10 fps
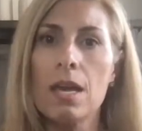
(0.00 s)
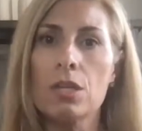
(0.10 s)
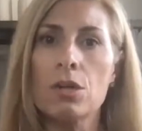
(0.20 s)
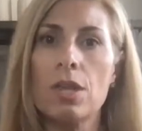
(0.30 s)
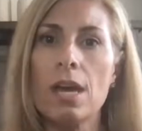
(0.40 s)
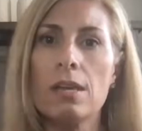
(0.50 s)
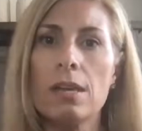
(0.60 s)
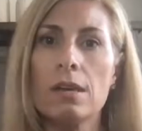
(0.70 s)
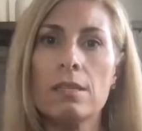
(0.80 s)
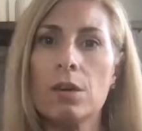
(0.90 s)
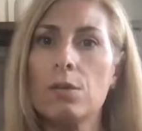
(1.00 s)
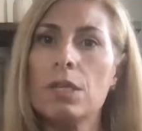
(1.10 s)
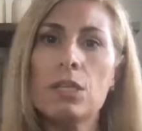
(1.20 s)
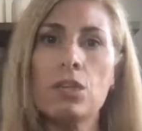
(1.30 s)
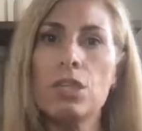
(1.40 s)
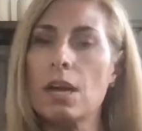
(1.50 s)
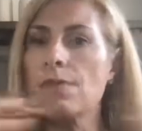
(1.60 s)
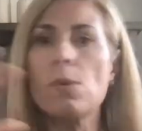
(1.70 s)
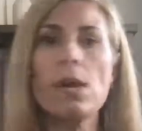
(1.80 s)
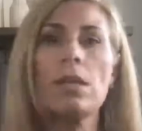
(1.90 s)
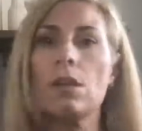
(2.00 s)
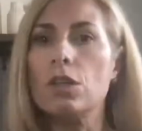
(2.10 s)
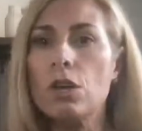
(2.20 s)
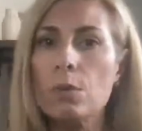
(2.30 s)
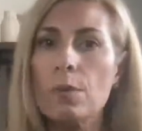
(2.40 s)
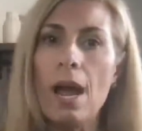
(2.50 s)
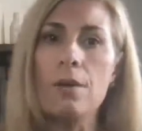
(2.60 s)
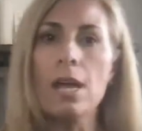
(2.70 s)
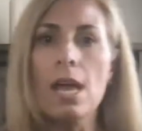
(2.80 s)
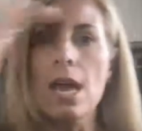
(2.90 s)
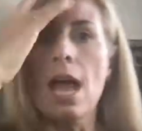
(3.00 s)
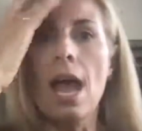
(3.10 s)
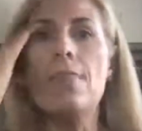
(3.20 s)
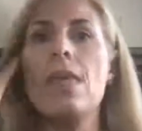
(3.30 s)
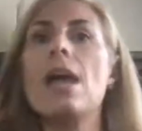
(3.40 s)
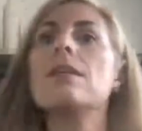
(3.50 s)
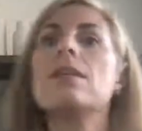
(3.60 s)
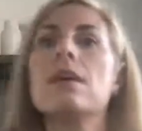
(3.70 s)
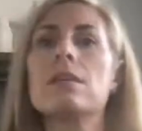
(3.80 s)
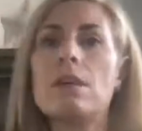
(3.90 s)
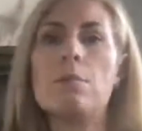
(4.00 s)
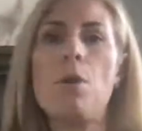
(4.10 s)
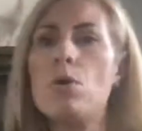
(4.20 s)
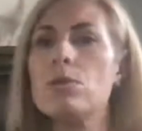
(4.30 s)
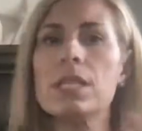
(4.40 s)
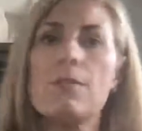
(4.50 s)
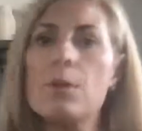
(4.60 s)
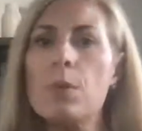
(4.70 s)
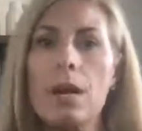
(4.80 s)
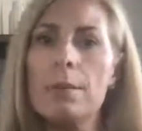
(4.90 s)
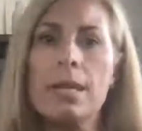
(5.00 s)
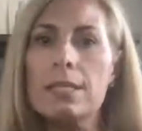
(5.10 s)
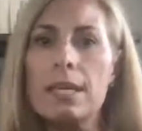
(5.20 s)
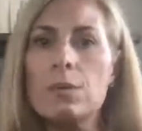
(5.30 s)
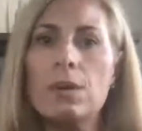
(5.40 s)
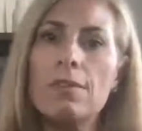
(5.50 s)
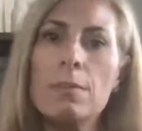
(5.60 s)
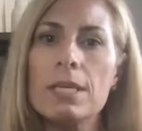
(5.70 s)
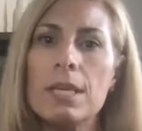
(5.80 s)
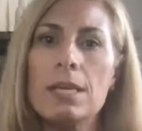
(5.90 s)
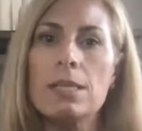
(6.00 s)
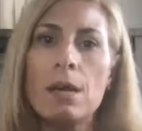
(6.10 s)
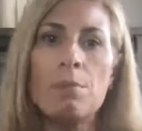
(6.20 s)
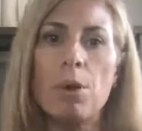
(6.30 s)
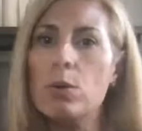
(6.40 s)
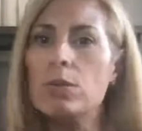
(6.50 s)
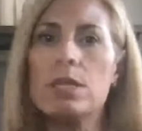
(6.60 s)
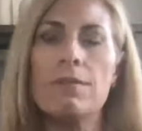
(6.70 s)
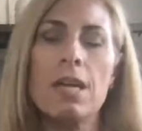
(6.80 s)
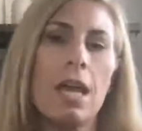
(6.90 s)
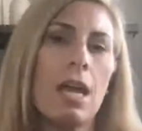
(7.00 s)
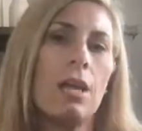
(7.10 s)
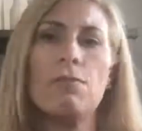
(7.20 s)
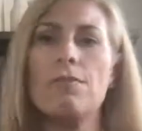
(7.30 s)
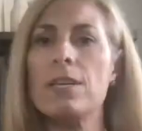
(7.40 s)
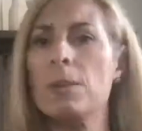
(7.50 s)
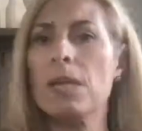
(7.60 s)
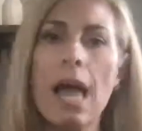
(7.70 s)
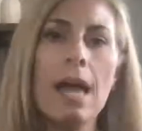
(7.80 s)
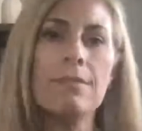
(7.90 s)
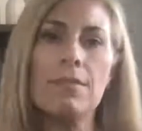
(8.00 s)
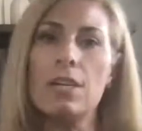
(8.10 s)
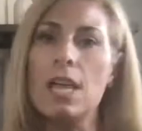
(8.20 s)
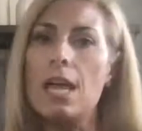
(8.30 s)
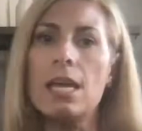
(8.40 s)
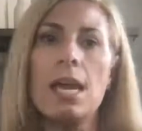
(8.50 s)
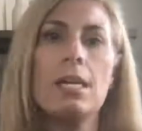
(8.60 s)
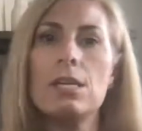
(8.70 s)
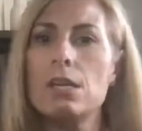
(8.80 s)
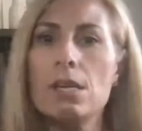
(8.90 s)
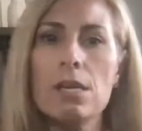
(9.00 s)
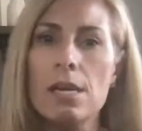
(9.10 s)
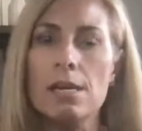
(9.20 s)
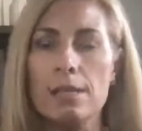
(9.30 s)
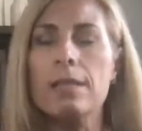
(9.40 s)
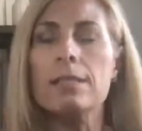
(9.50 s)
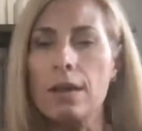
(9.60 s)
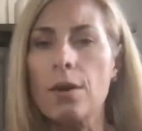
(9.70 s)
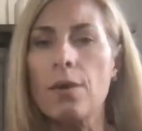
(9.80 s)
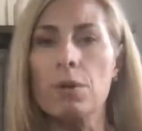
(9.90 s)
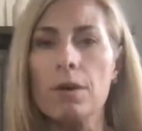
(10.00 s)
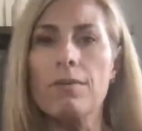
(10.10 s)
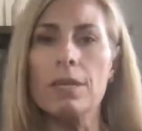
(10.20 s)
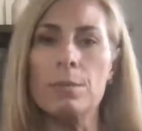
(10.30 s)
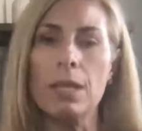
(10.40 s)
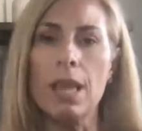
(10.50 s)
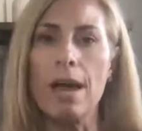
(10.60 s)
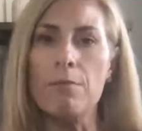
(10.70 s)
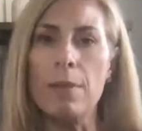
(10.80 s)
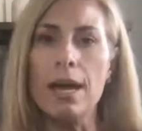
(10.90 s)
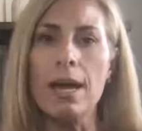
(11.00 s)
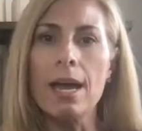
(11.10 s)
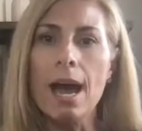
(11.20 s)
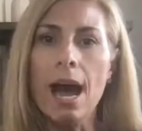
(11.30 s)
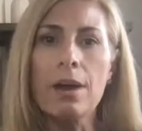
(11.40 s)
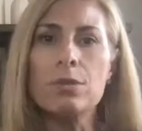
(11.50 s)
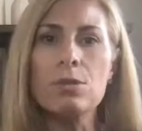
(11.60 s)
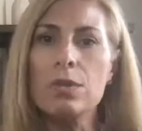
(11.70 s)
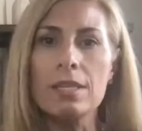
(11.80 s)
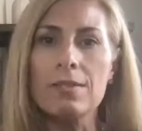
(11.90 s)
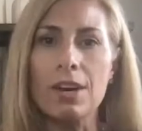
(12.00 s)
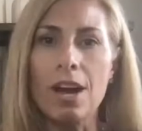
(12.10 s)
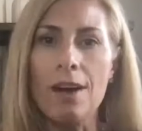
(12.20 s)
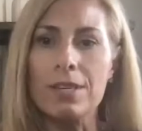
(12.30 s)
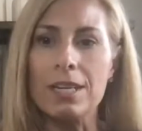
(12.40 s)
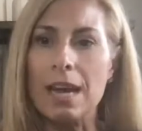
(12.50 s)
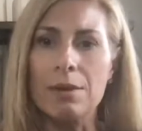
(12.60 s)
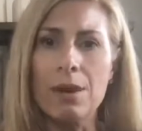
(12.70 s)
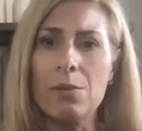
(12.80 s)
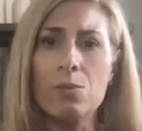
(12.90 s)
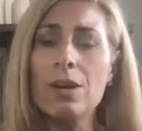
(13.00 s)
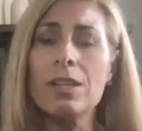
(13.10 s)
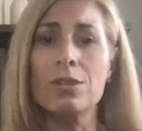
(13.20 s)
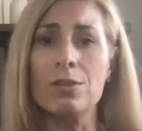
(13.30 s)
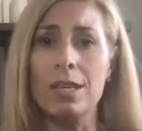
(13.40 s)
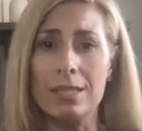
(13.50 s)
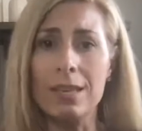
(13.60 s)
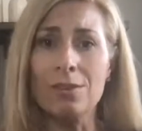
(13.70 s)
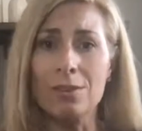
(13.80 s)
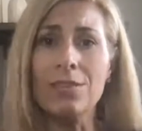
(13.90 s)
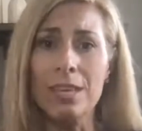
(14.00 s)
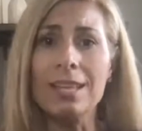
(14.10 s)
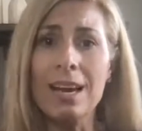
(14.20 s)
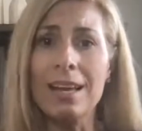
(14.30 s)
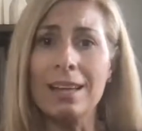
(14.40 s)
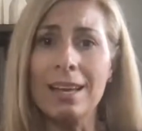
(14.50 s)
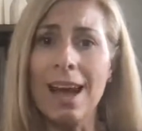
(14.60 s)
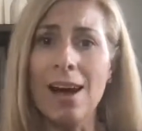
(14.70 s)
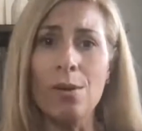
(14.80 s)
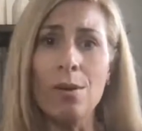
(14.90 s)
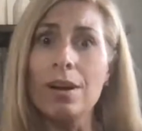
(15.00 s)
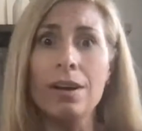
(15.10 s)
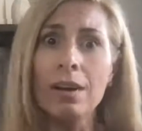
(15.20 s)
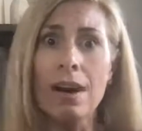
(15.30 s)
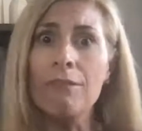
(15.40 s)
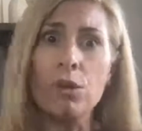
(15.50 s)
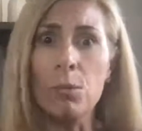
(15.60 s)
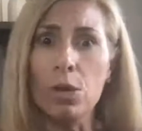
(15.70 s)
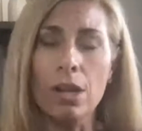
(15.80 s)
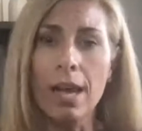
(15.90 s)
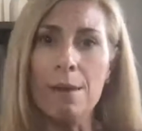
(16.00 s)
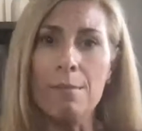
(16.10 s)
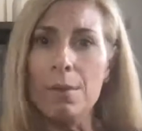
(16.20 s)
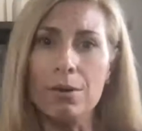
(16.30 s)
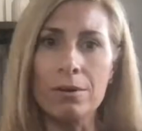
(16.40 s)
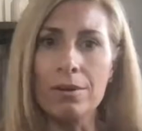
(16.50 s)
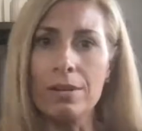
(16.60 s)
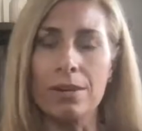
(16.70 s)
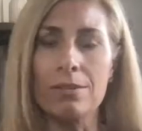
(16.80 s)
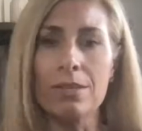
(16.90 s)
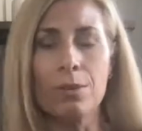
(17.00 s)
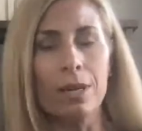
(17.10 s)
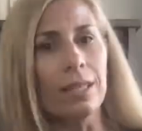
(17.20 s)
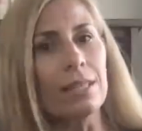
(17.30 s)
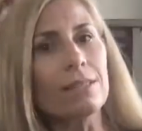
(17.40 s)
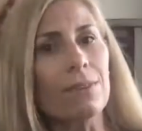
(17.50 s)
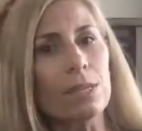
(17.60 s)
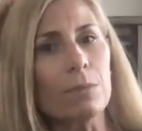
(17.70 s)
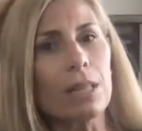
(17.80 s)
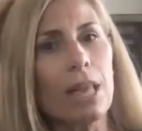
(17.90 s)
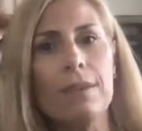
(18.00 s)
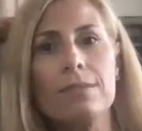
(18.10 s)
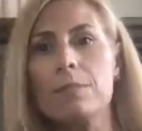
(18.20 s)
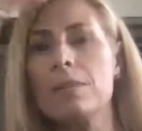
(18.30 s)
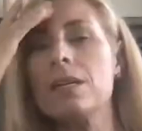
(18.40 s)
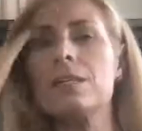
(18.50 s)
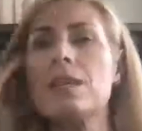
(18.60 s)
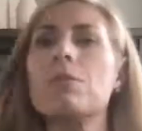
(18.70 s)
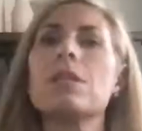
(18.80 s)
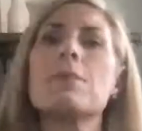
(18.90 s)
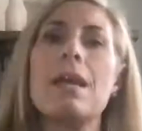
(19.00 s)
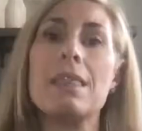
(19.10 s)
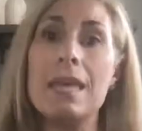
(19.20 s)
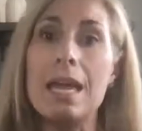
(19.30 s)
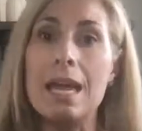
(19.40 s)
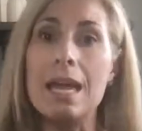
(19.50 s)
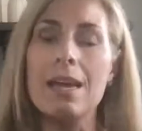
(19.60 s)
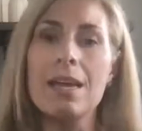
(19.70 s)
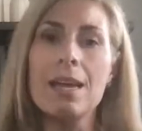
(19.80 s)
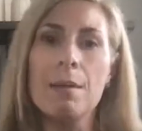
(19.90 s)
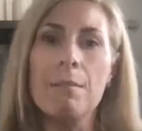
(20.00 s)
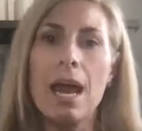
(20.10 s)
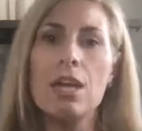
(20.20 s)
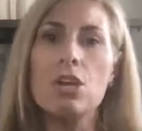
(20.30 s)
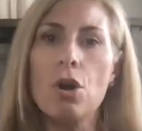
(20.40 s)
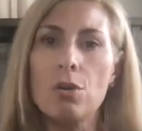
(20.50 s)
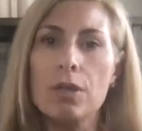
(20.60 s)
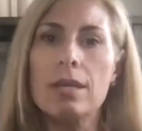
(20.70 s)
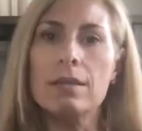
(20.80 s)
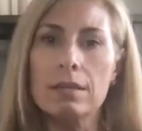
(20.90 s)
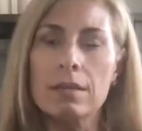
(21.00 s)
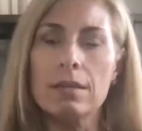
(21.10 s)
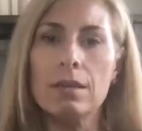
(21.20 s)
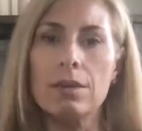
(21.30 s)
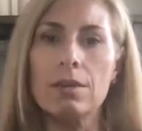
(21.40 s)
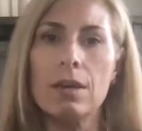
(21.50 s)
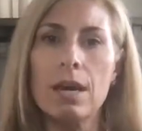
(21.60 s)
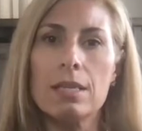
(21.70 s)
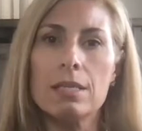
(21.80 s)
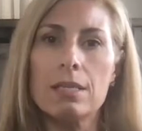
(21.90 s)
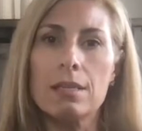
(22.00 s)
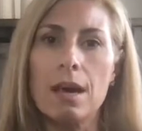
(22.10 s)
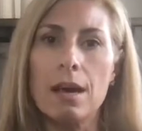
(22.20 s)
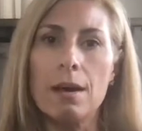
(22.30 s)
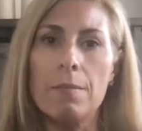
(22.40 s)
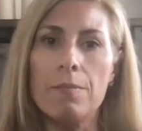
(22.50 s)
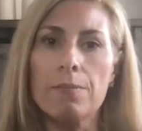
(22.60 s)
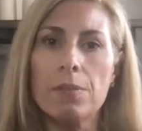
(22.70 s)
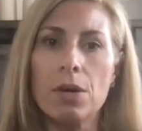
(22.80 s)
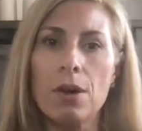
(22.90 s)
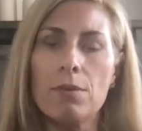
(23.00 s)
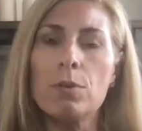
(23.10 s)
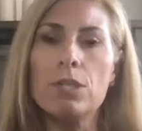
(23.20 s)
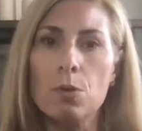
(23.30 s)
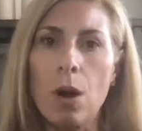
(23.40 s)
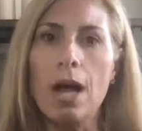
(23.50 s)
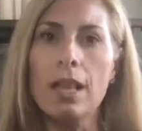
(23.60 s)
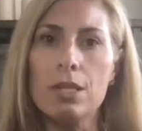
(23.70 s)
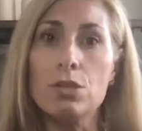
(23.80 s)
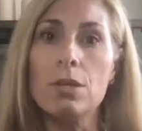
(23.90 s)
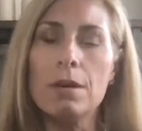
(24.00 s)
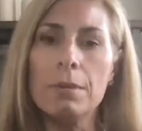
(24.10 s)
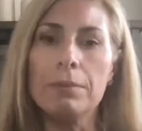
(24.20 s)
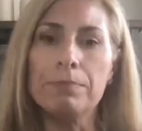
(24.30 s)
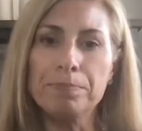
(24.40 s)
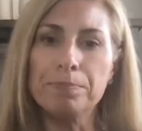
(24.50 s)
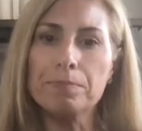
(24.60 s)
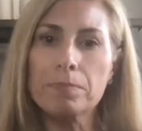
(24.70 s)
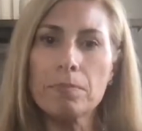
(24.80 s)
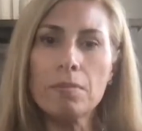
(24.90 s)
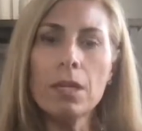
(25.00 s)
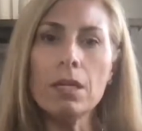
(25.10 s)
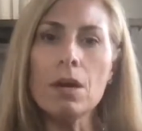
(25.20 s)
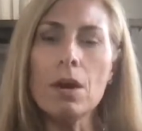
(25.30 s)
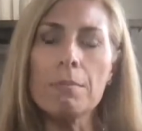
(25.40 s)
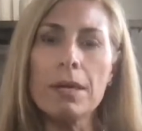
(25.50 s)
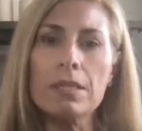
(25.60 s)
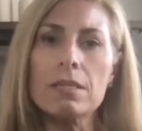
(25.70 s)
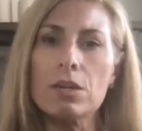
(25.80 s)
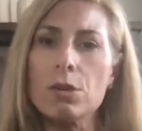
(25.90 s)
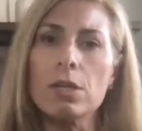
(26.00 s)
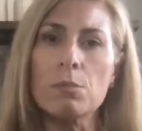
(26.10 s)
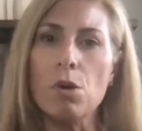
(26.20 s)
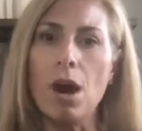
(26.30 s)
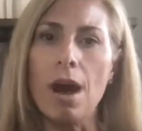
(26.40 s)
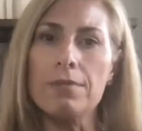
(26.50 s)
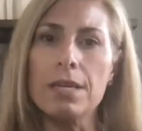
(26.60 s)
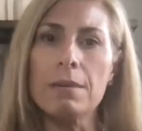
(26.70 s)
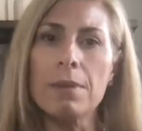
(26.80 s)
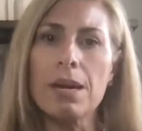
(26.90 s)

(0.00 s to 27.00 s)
So then they'll start researching everywhere, they'll look around, and then they'll start posting everywhere, because that's what everybody says. You got to post every day. You got to do Facebook Lives every day. You got to do. And yes, I know I'm doing a Facebook Live, but I don't do these very often. I rarely do these. I don't know if you can tell like how comfortable I am about, doing these Facebook Lives. And it's not really my thing, but I know that you guys, every once in a while I do them, and I might start doing them more often, but